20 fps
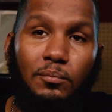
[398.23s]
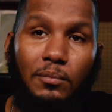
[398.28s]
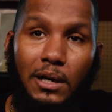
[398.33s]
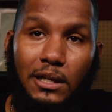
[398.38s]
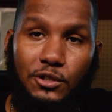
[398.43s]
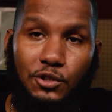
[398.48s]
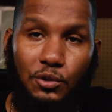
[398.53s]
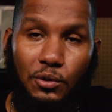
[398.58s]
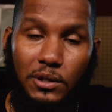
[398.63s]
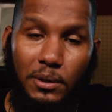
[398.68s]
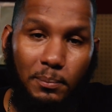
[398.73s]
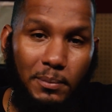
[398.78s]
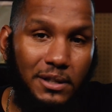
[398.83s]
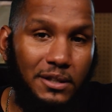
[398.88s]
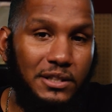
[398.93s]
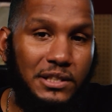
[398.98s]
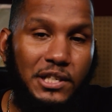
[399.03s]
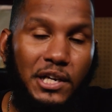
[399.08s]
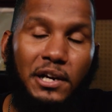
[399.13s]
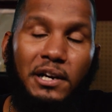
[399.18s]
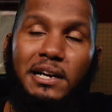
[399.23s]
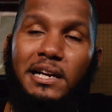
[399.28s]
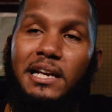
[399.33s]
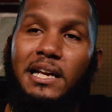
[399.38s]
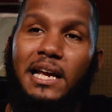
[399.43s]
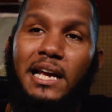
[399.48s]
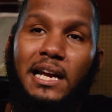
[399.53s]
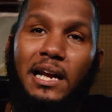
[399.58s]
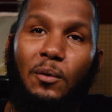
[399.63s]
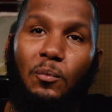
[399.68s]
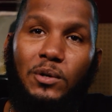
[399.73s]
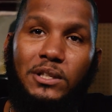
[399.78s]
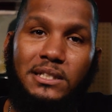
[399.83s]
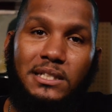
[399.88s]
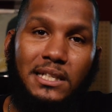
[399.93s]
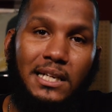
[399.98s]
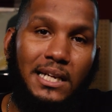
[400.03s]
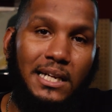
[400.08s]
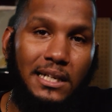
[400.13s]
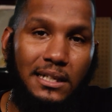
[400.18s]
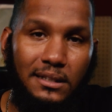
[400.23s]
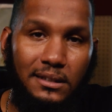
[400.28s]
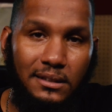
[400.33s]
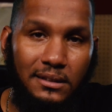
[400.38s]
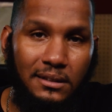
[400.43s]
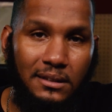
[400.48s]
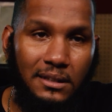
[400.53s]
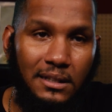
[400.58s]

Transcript: I joined the military and I went to England